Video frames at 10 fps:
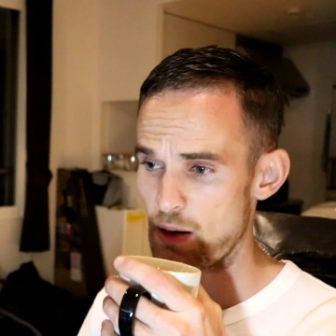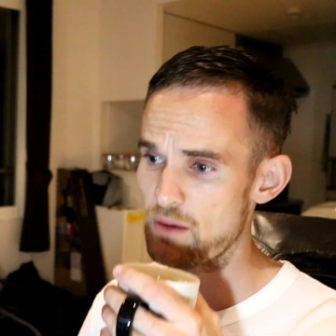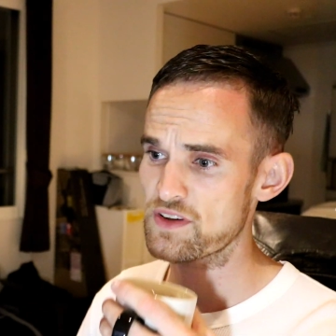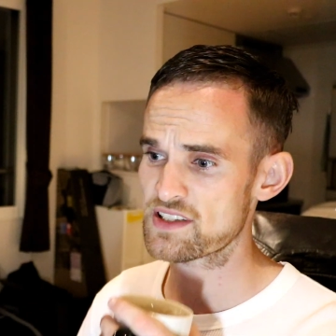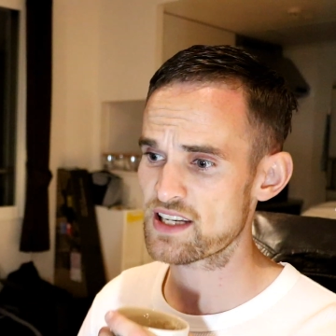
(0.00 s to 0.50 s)

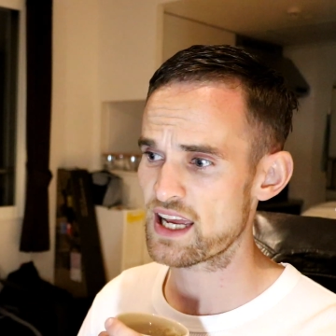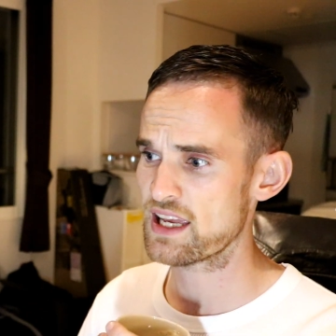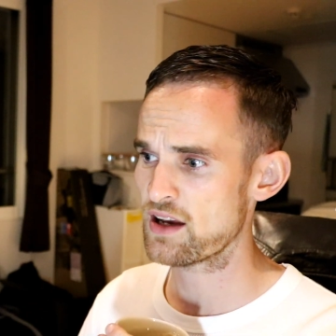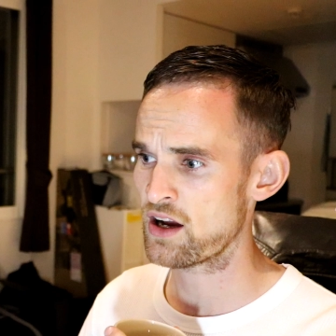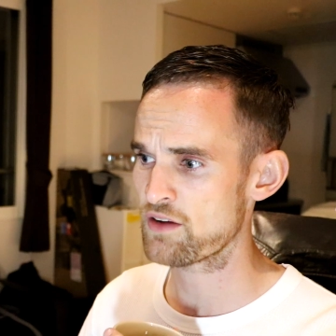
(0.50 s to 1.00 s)
However,
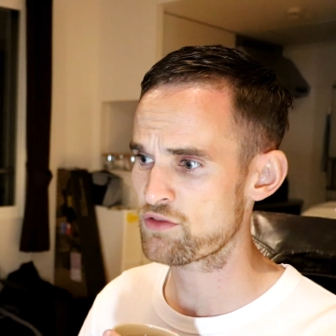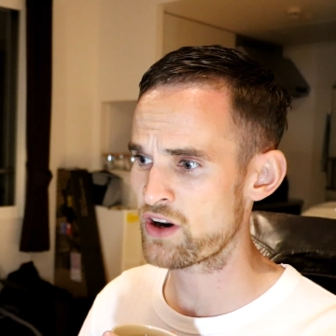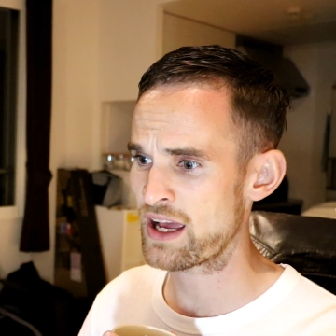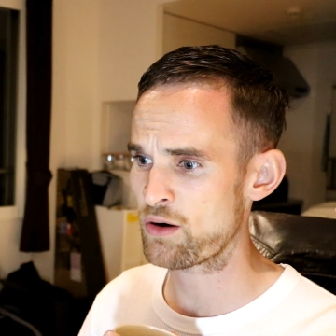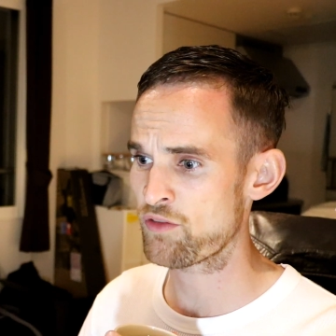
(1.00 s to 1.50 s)
today I've
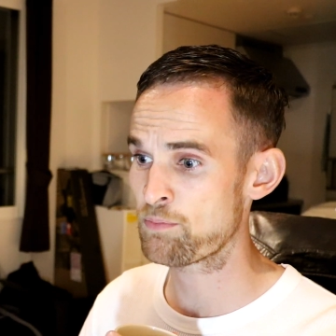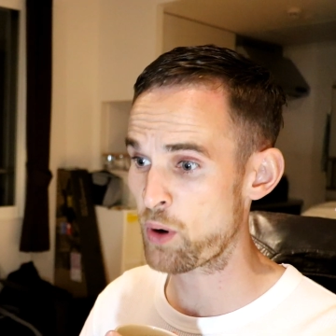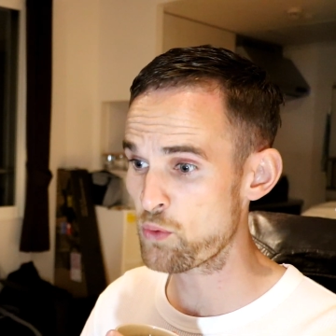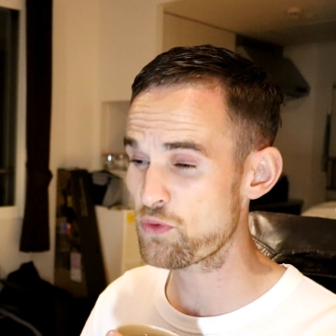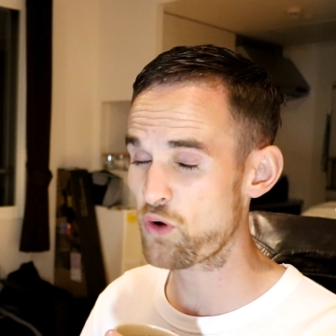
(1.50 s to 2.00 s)
run out of
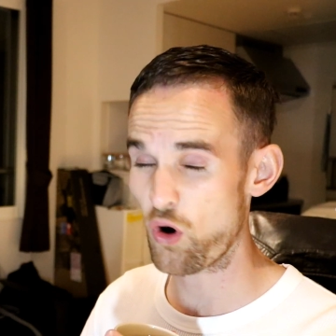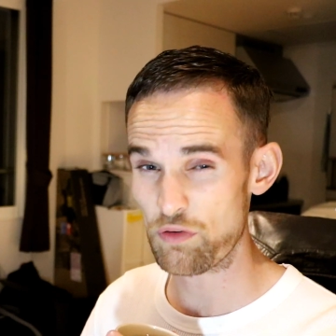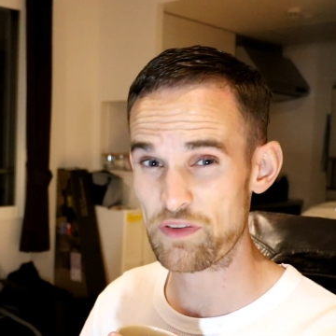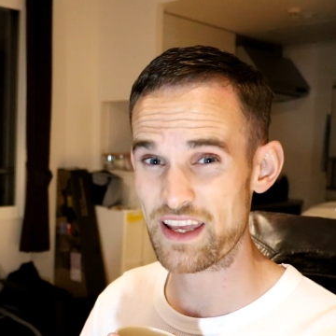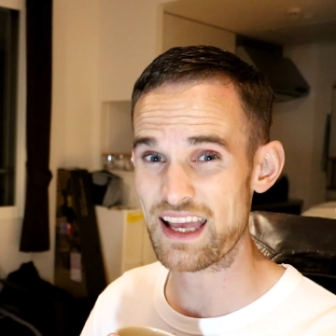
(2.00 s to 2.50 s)
both
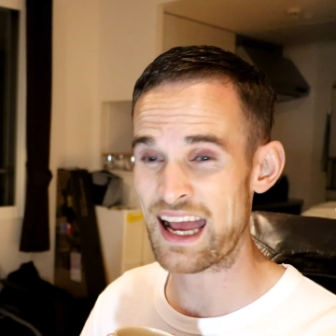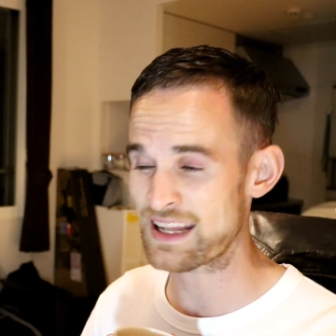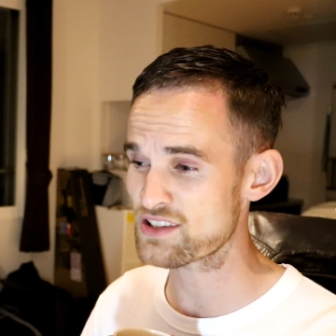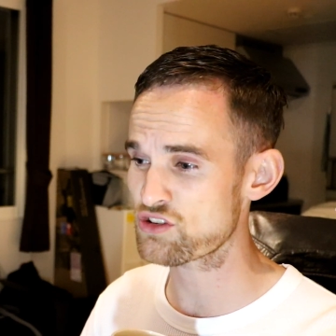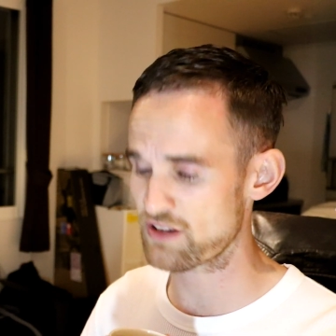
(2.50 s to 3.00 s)
coffee
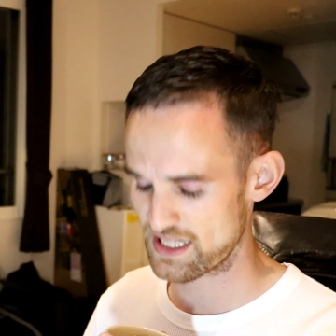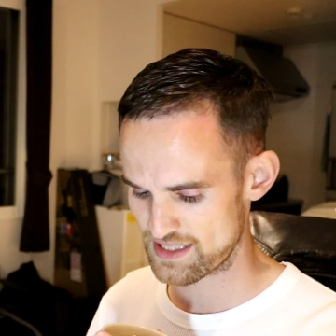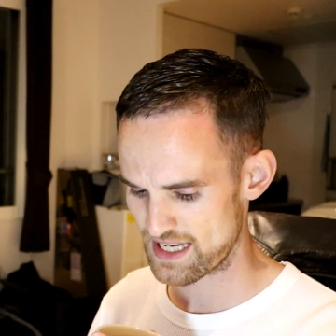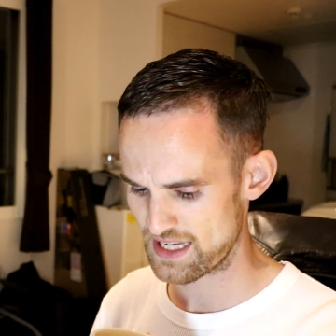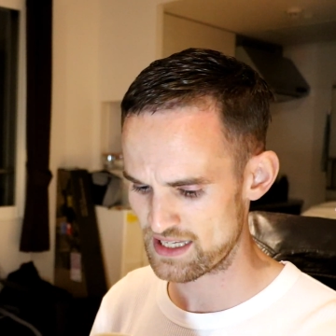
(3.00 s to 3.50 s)
and green
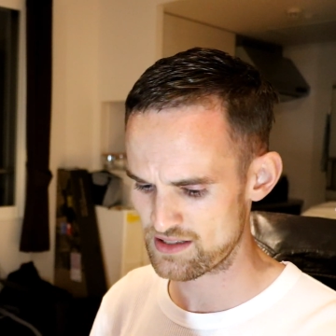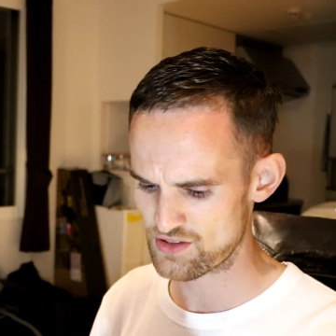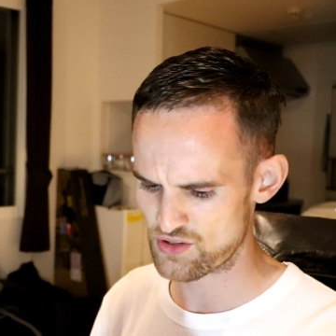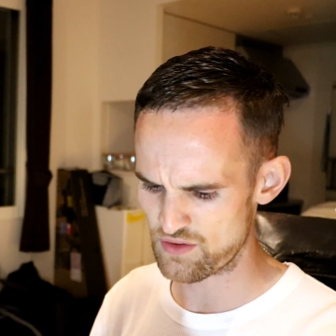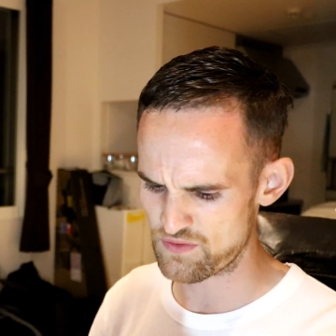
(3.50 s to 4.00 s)
tea,
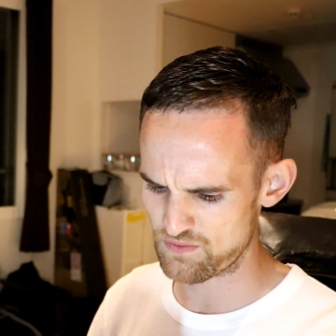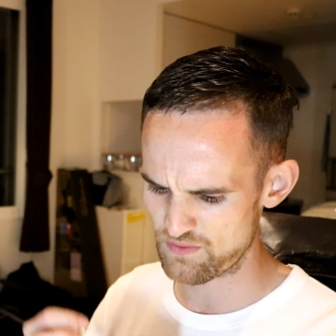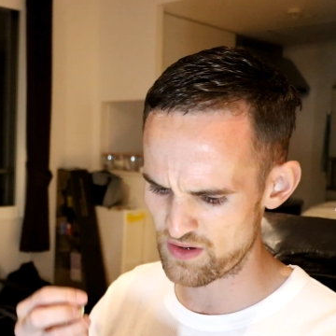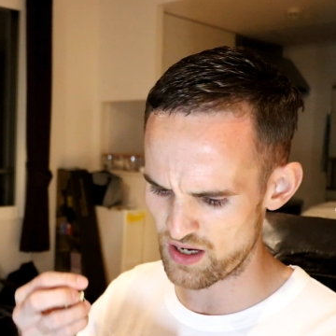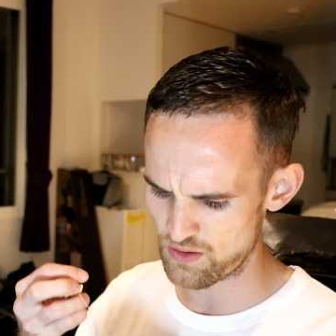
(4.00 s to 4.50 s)
so
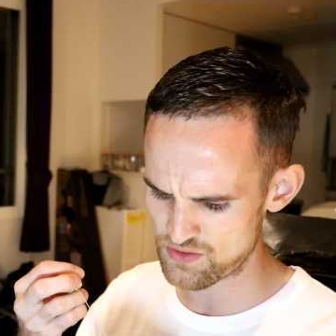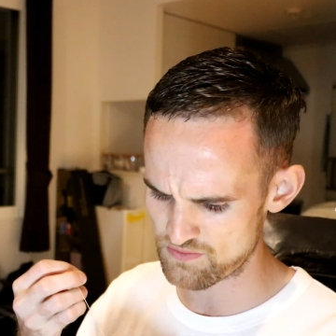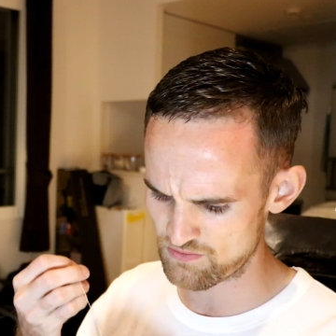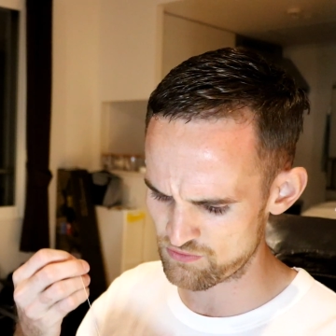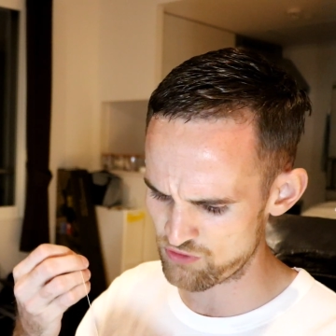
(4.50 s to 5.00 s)
I've, I
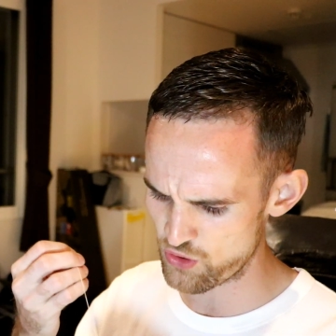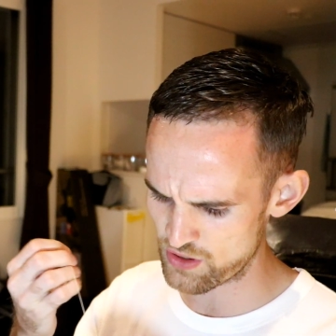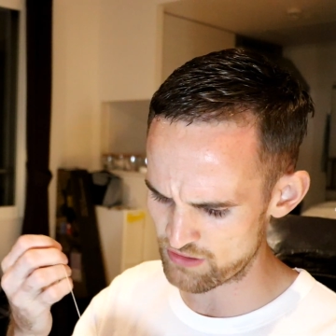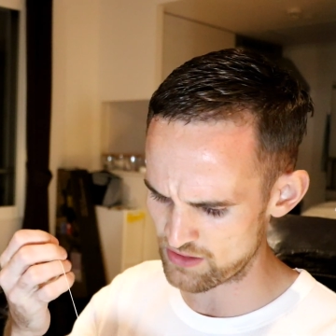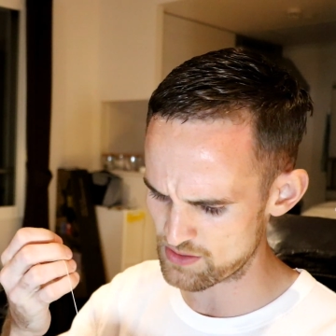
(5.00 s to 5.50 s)
was
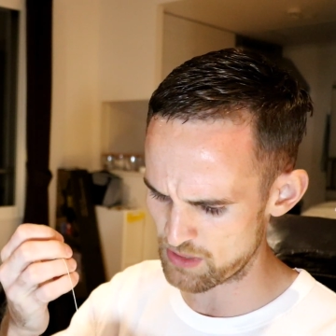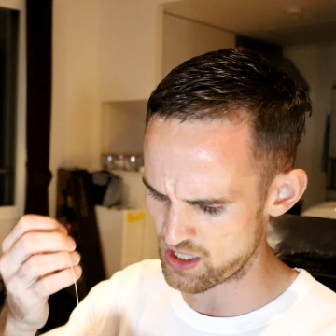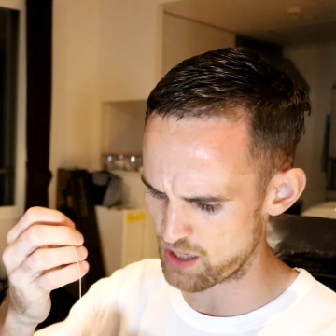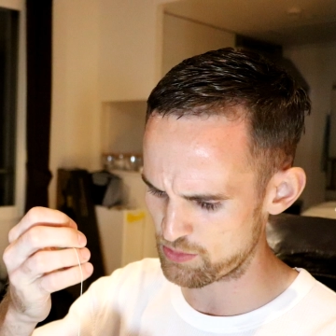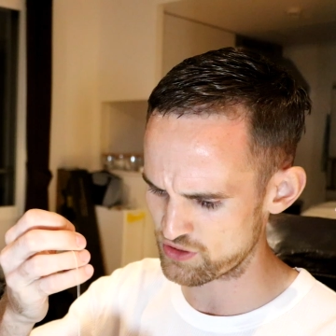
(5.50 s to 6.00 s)
rooting around in my
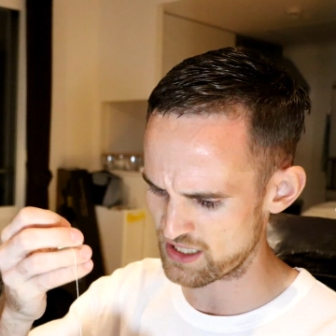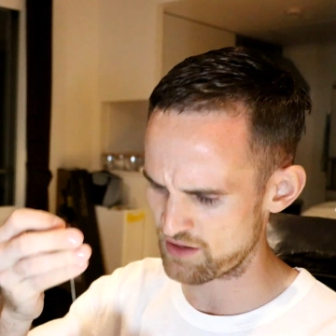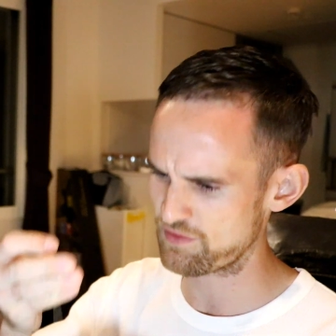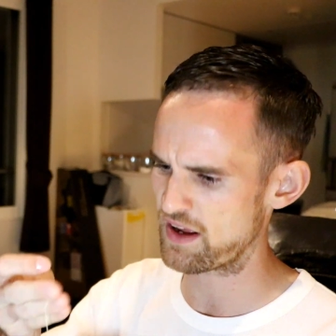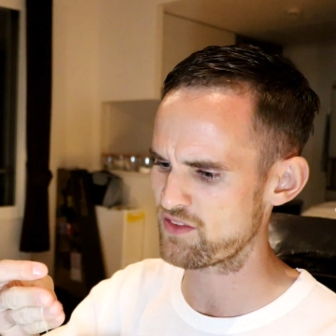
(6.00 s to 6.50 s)
cupboard
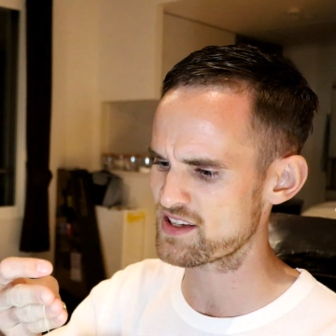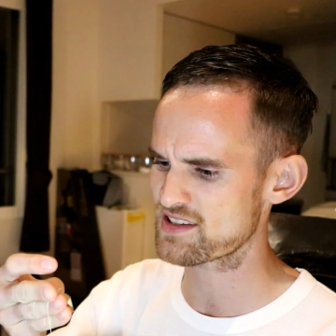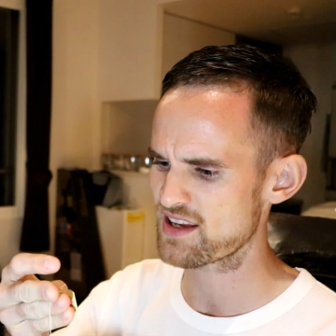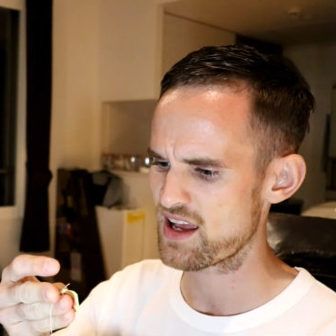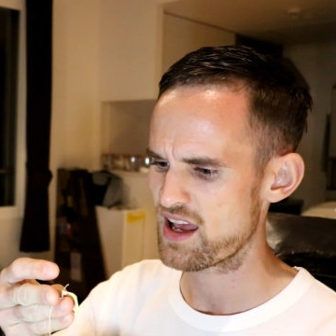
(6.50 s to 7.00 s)
and I found
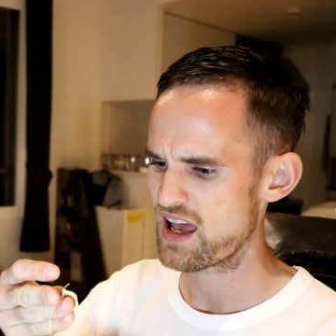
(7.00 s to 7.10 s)
this